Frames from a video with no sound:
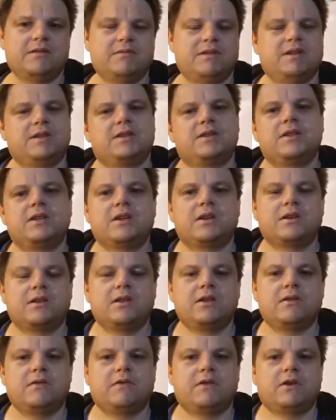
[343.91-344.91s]
That's,
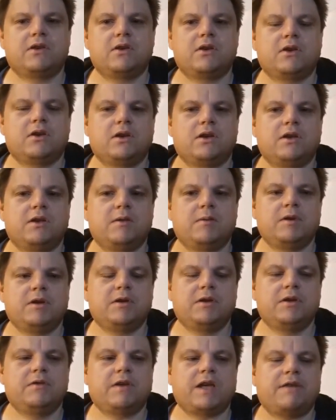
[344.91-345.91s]

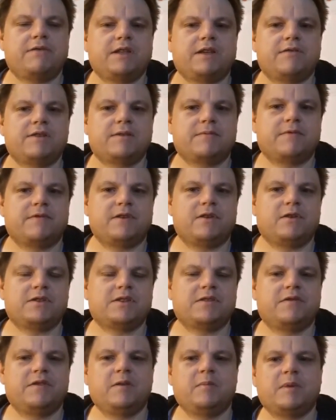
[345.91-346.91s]
you have to have some
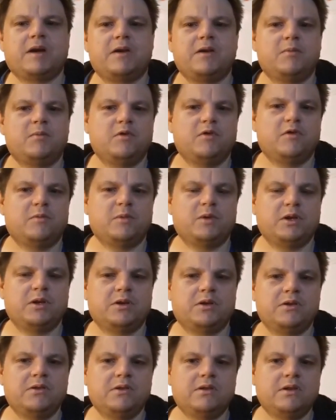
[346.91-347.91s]
philosophy about your movement,